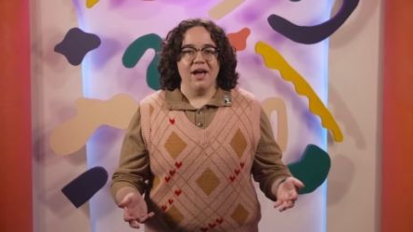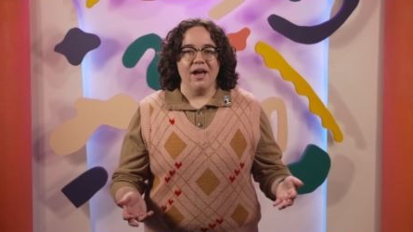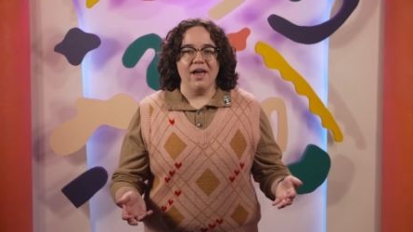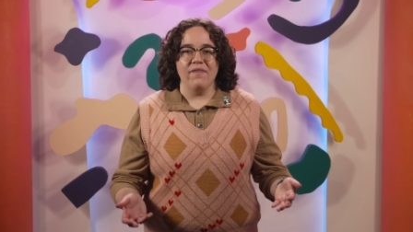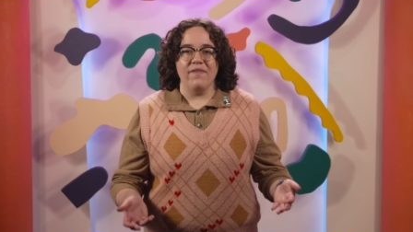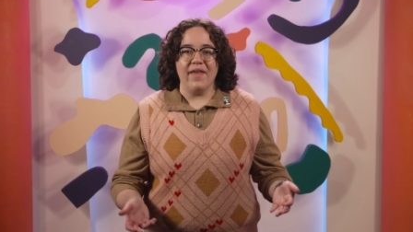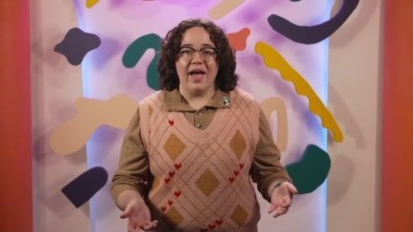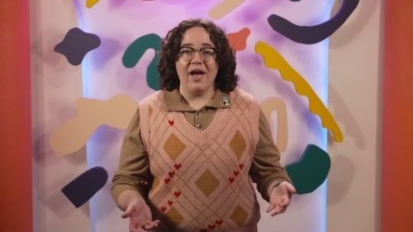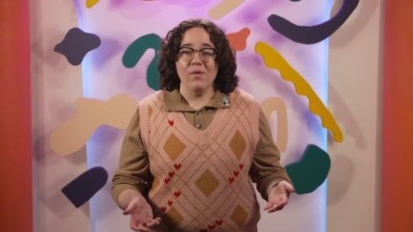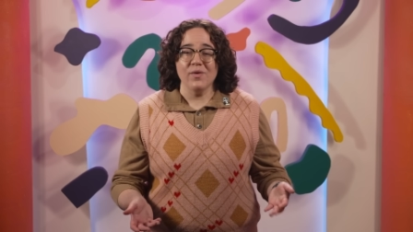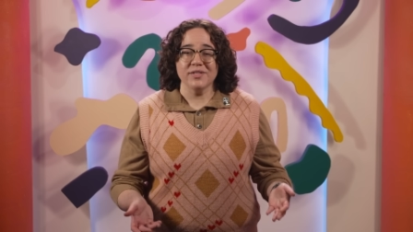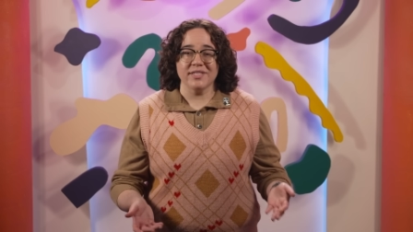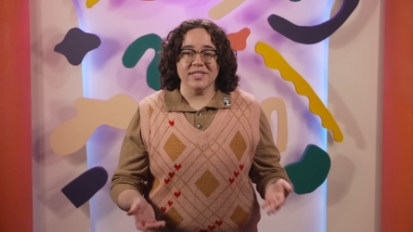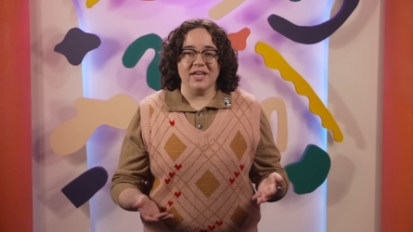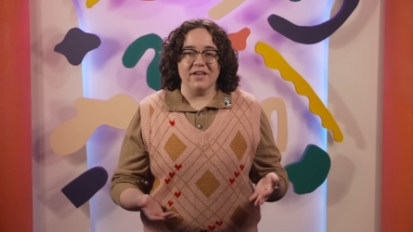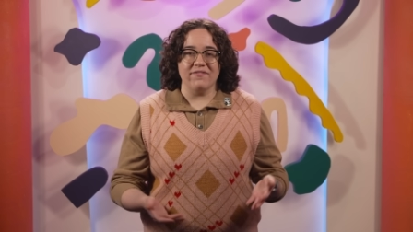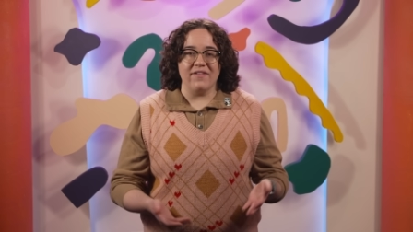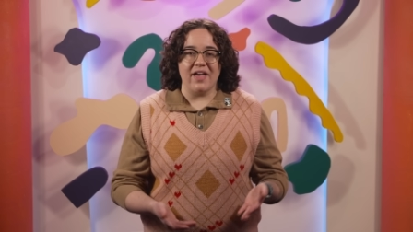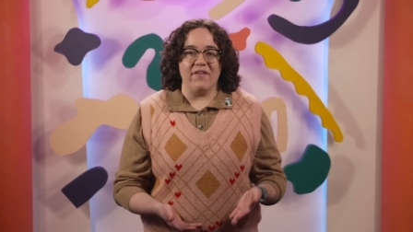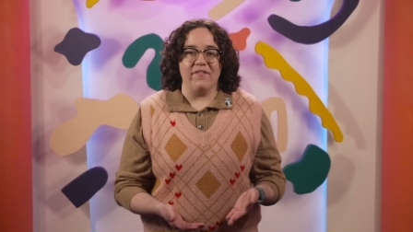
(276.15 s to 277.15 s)
and that was
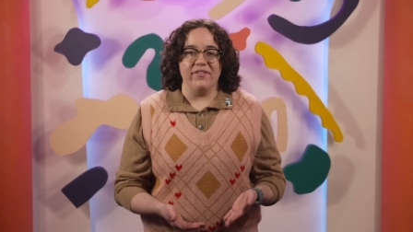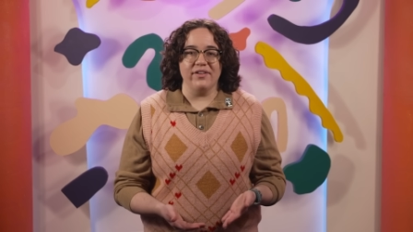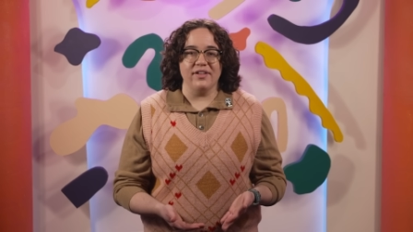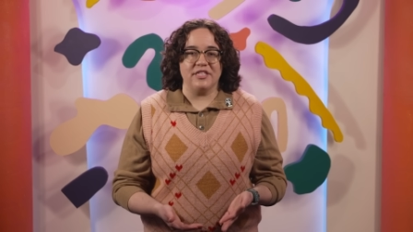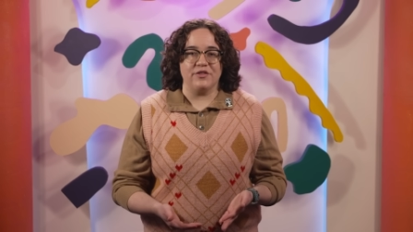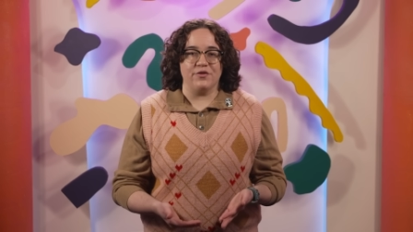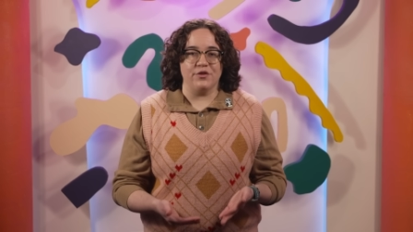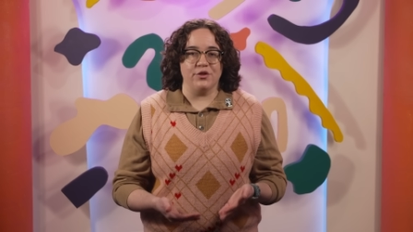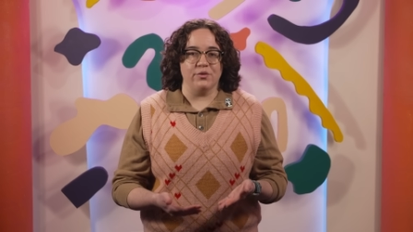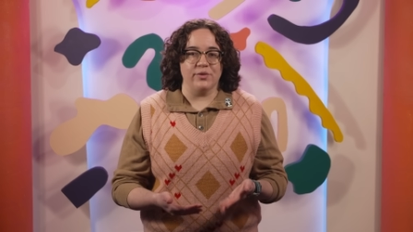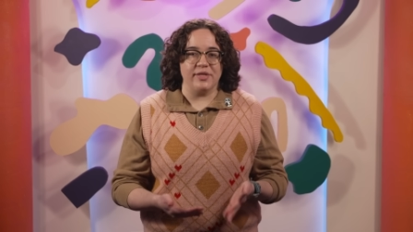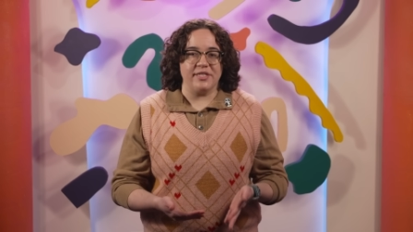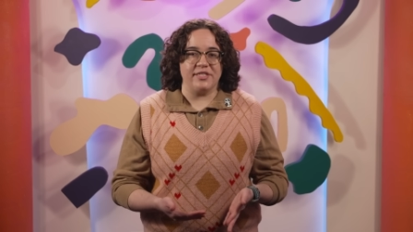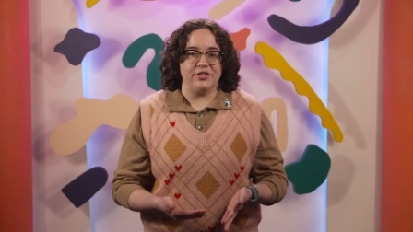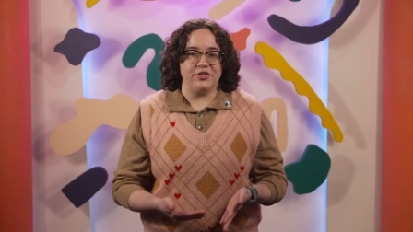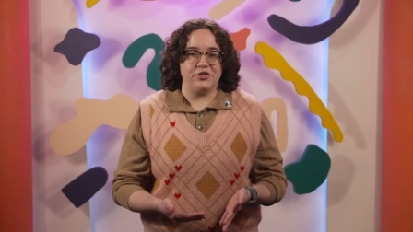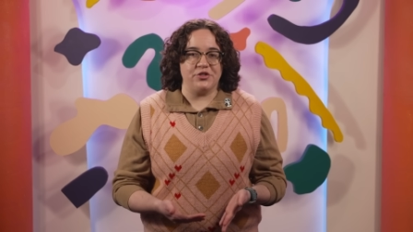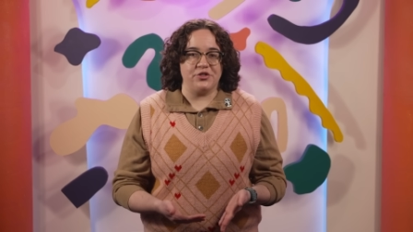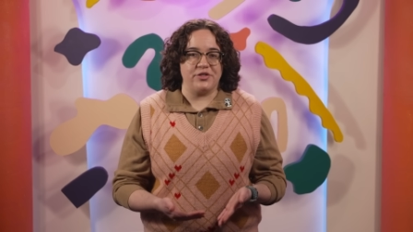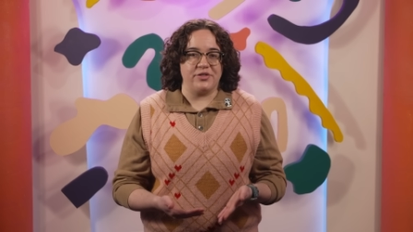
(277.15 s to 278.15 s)
enough evidence for the
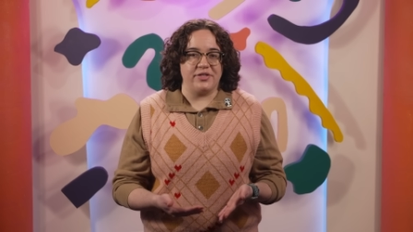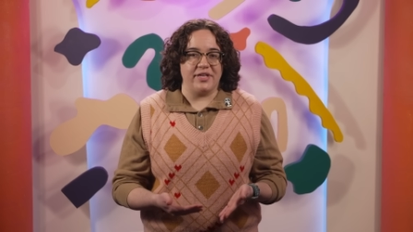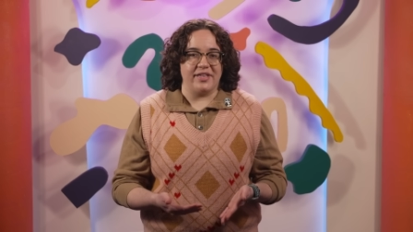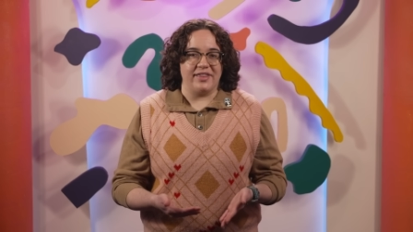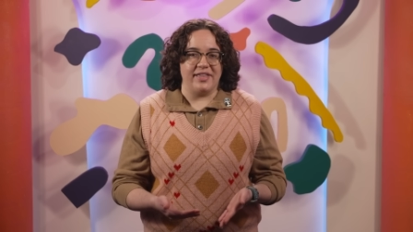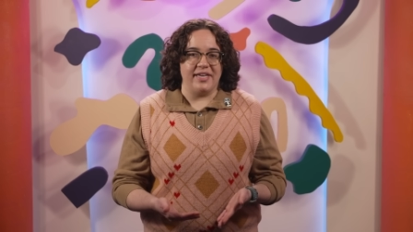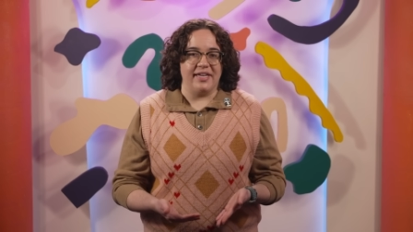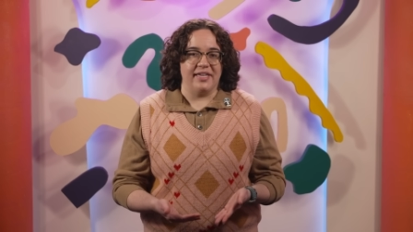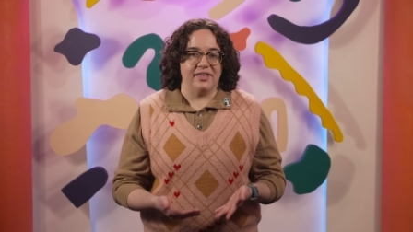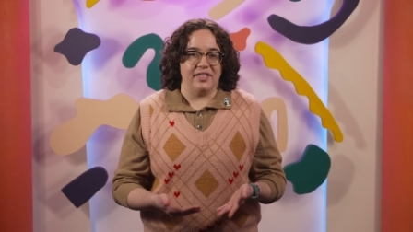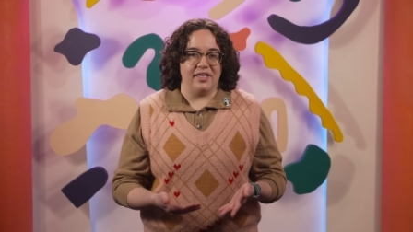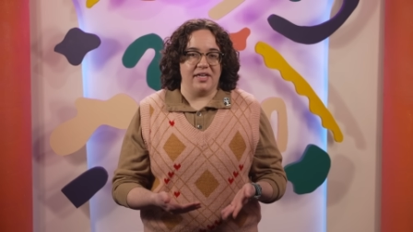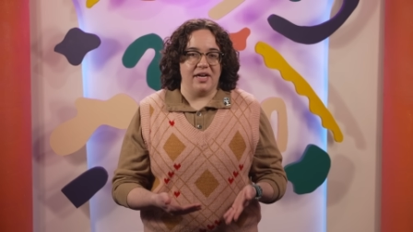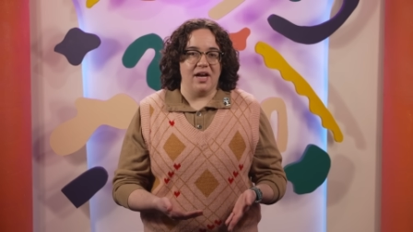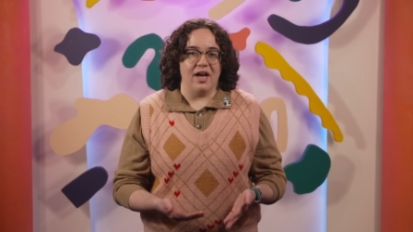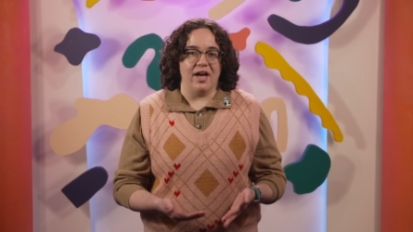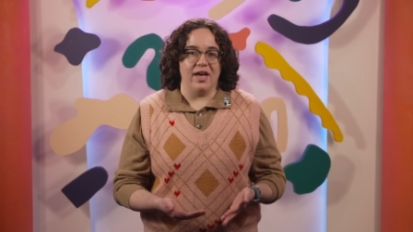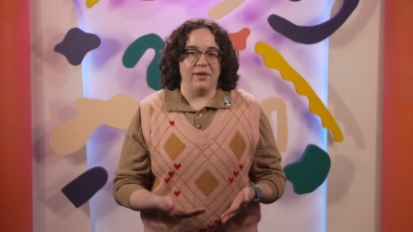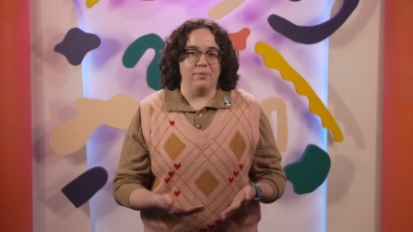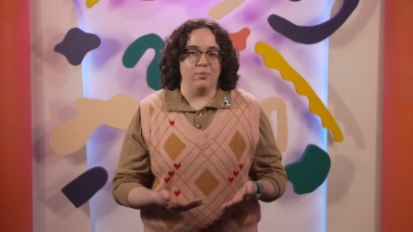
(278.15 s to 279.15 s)
researchers to think the
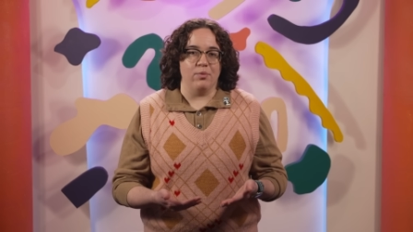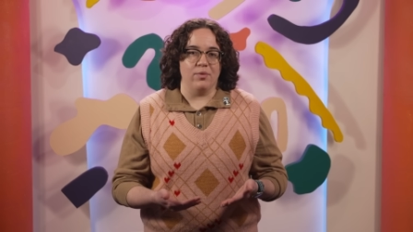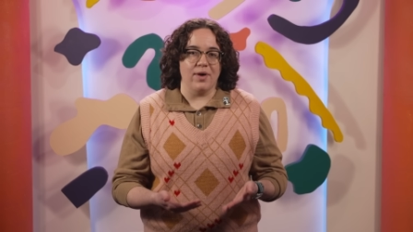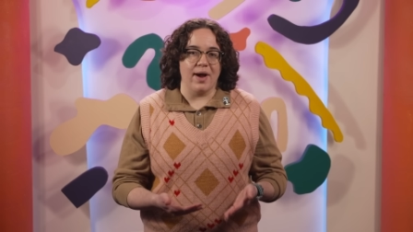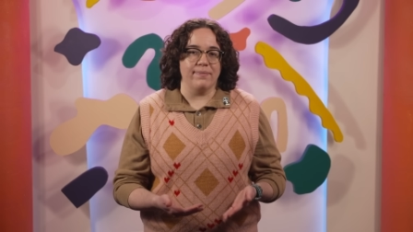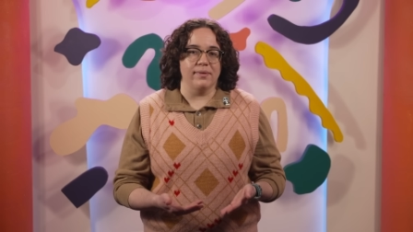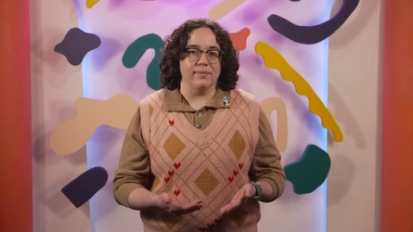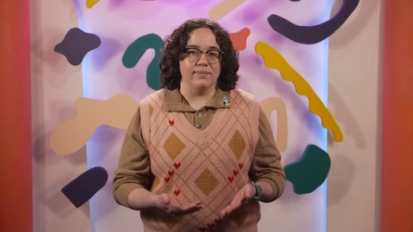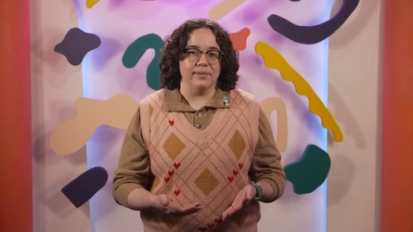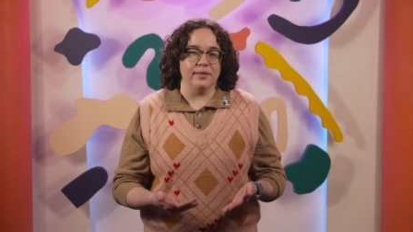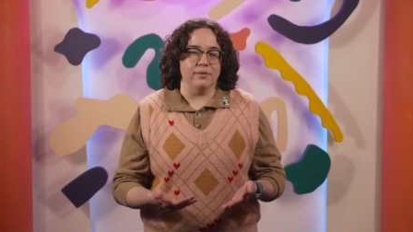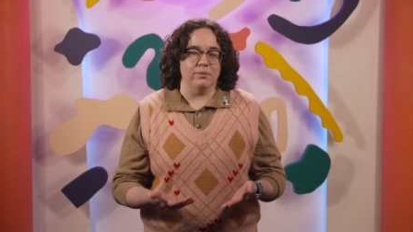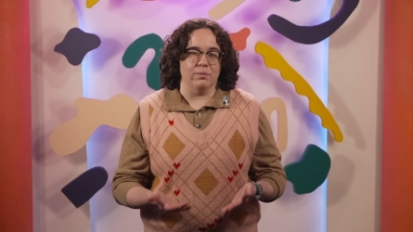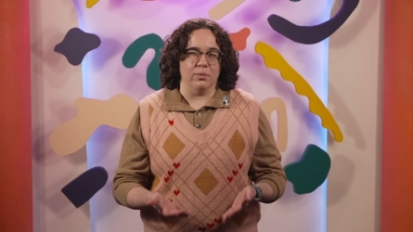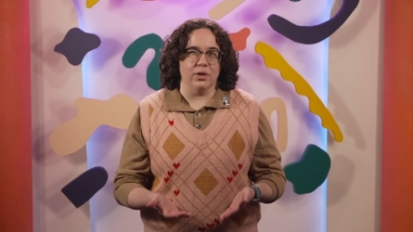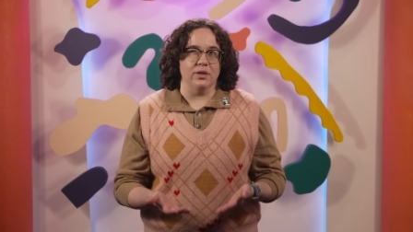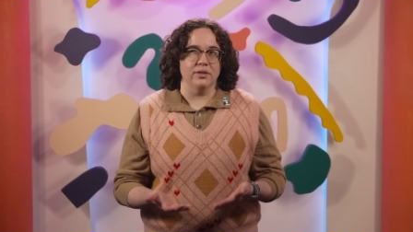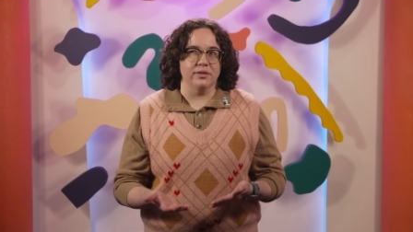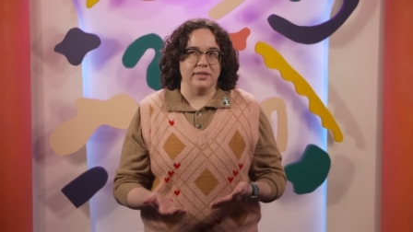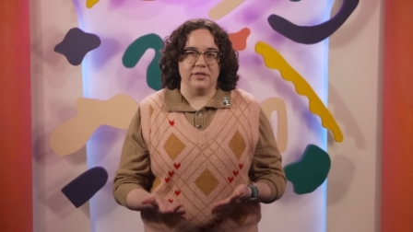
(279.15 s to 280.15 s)
cod probably
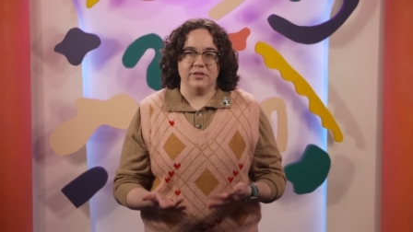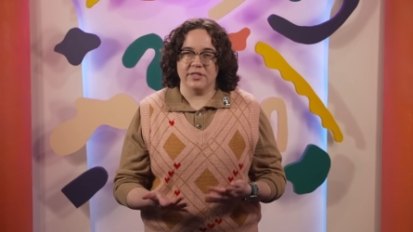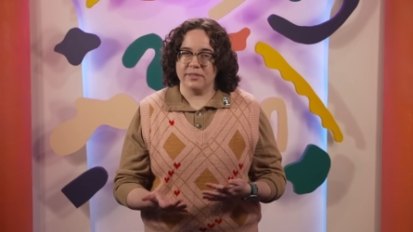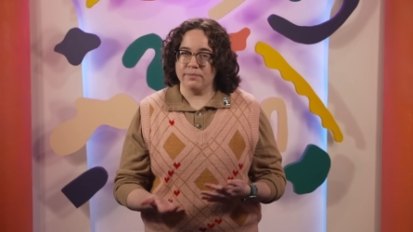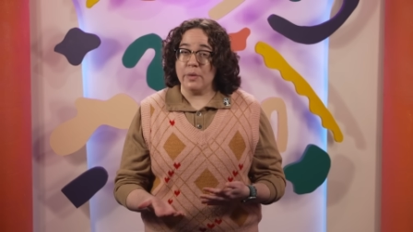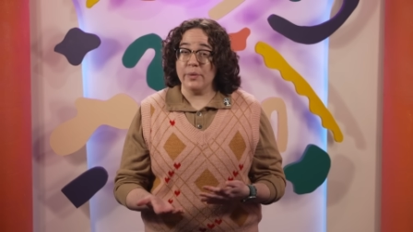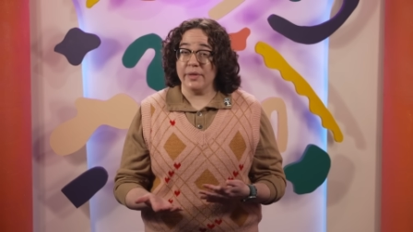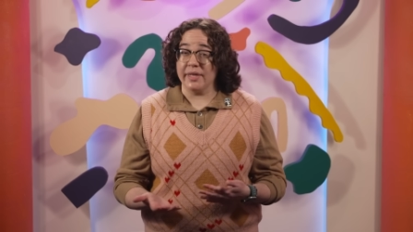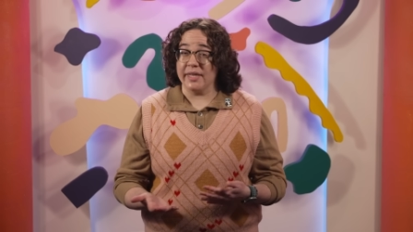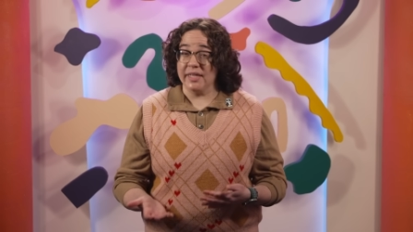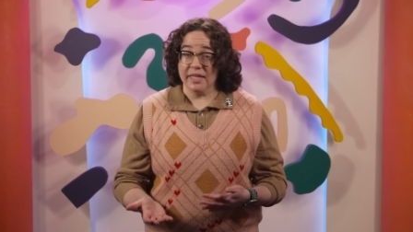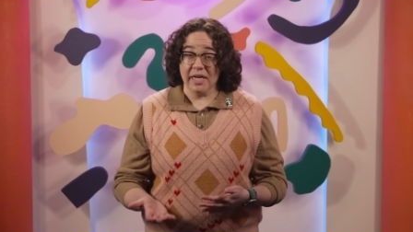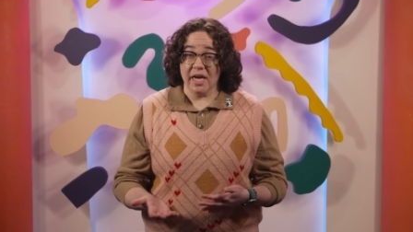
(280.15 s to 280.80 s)
weren't their smoking